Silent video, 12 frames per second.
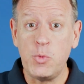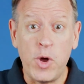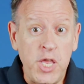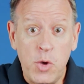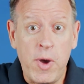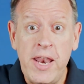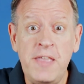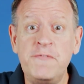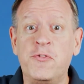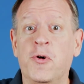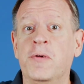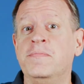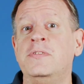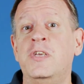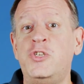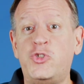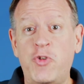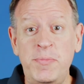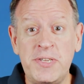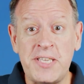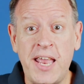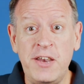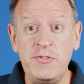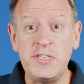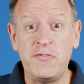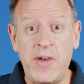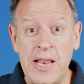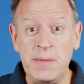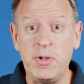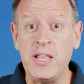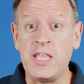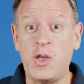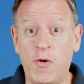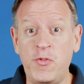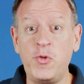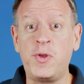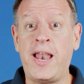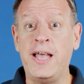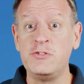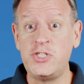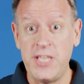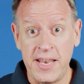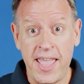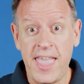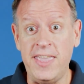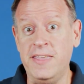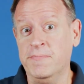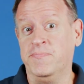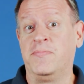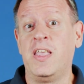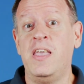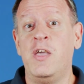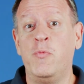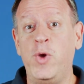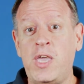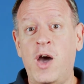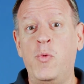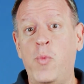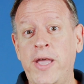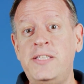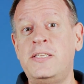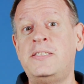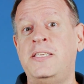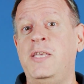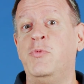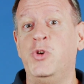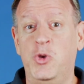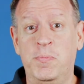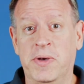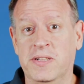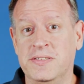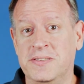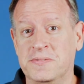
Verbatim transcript: what are you waiting for? Stream Designer is available in Confluent Cloud today. We can't wait to see what you build.